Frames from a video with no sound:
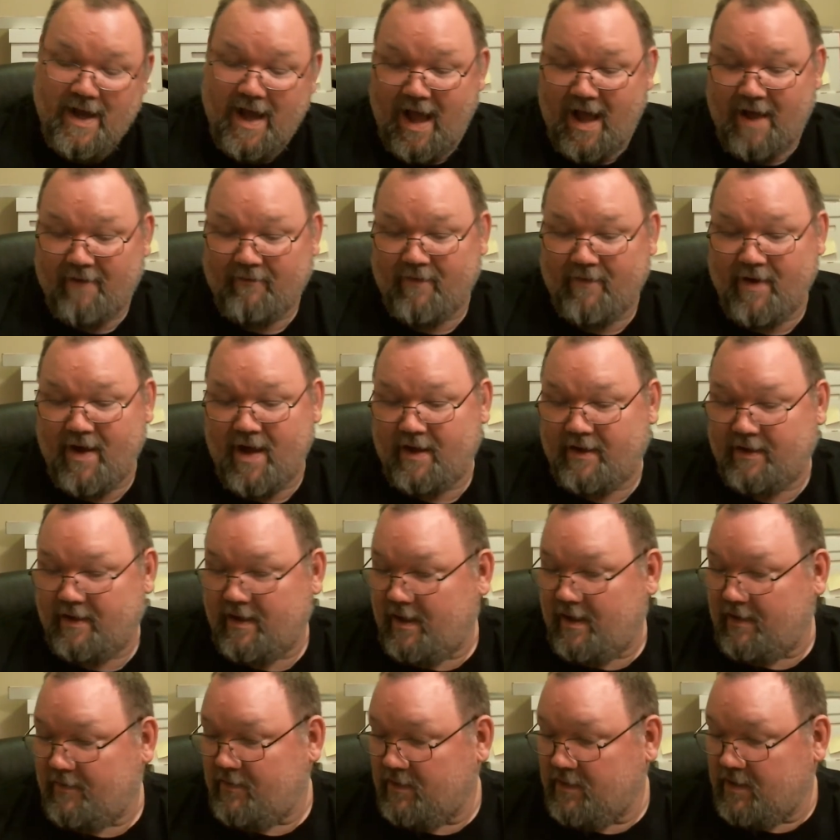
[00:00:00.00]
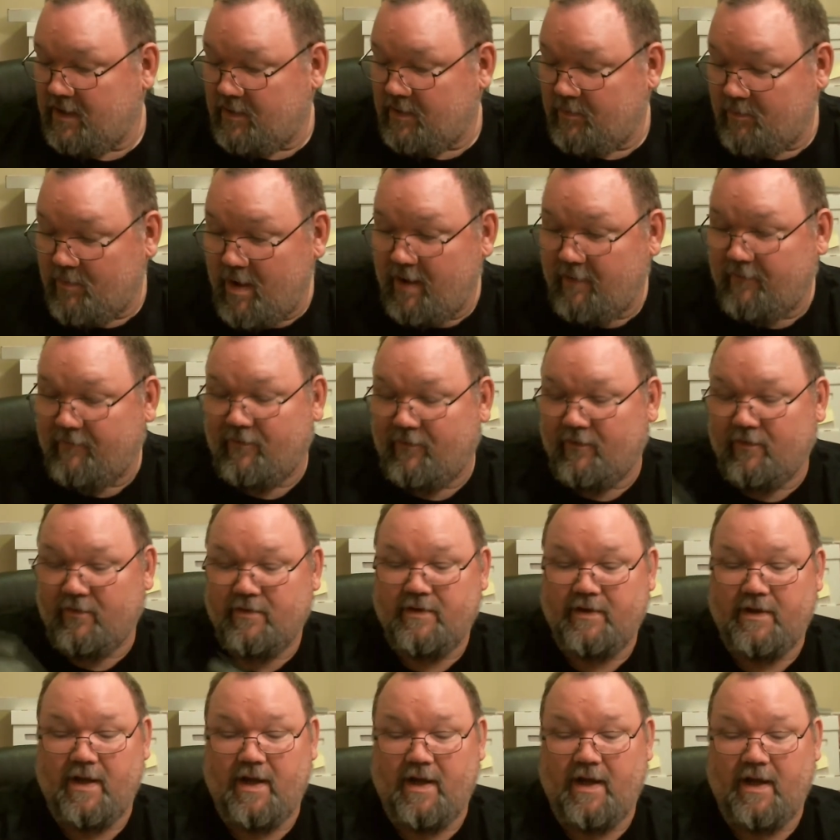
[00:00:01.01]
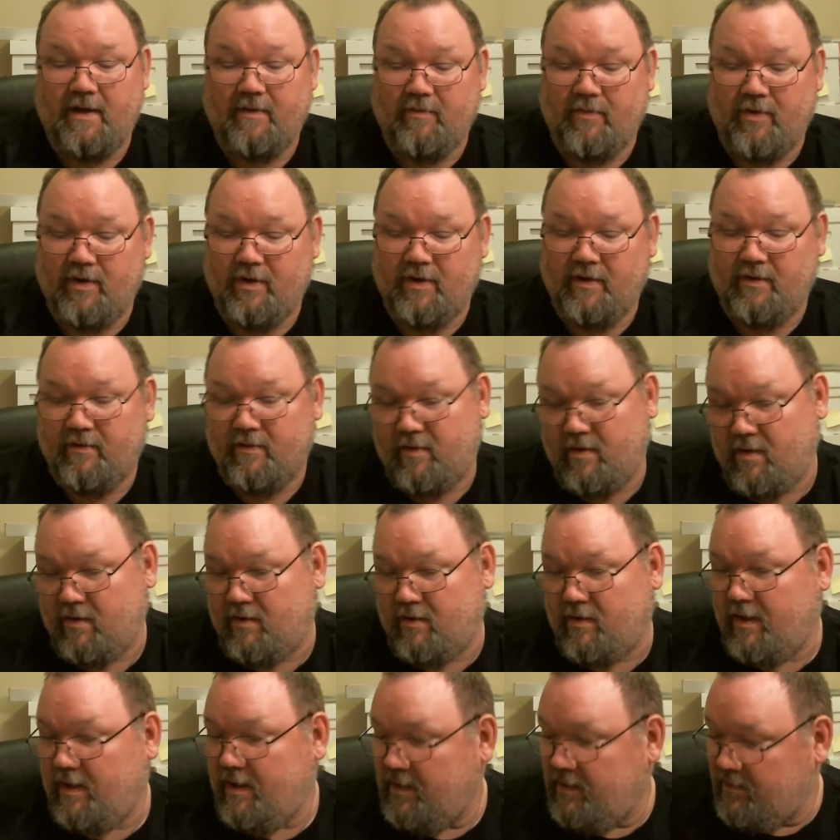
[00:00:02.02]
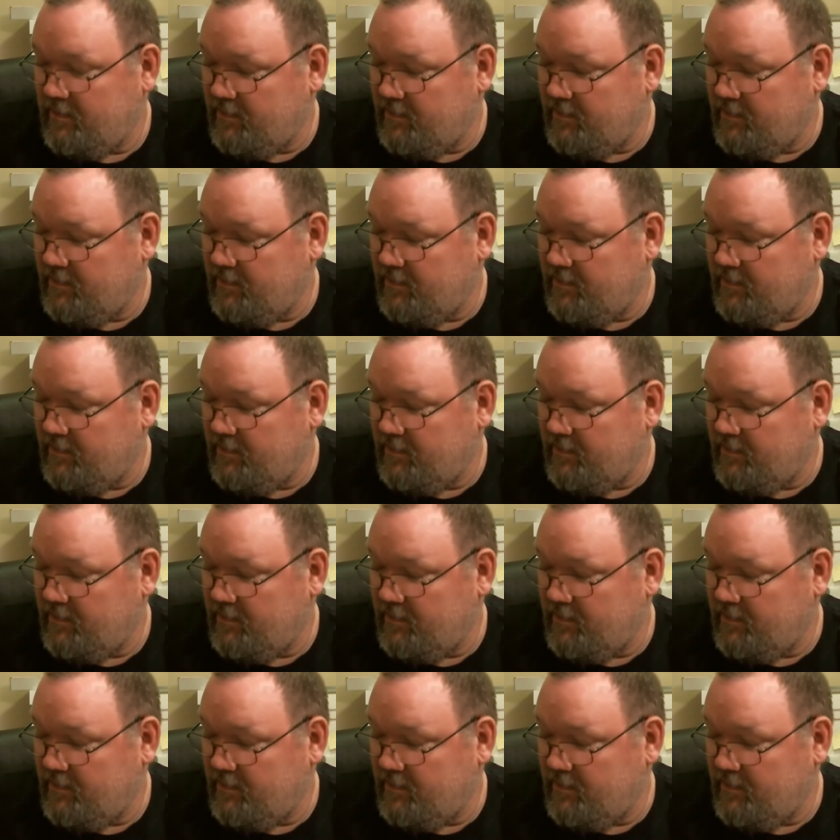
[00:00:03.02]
I've gotten it. I think that's my first time, but all right.